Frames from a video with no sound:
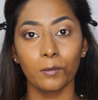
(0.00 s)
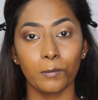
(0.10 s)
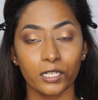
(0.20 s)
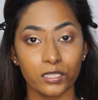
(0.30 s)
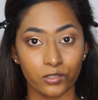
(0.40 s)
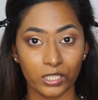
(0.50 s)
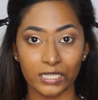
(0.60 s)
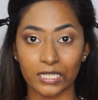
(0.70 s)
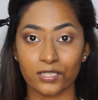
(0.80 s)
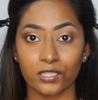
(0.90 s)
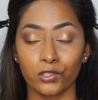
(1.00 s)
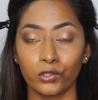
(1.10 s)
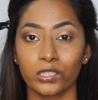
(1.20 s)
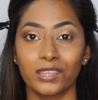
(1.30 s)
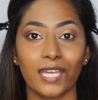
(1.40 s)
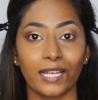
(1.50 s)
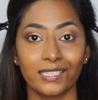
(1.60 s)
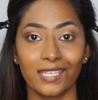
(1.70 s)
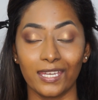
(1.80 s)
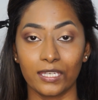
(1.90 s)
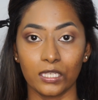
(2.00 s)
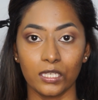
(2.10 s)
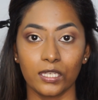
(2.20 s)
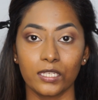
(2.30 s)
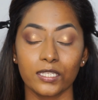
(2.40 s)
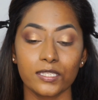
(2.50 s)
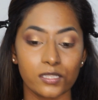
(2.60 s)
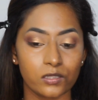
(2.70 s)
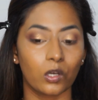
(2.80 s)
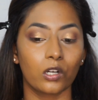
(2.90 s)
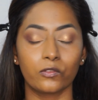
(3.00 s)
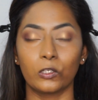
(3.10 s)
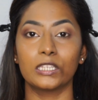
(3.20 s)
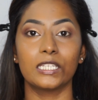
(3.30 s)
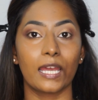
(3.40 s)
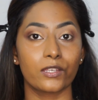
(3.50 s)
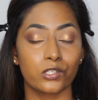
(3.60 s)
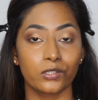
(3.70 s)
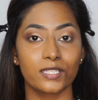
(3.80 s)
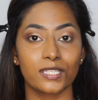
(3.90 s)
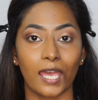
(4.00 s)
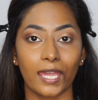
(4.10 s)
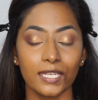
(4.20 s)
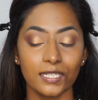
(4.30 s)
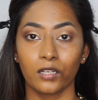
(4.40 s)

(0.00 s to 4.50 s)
but it really doesn't look that cakey. It is sort of on the natural side.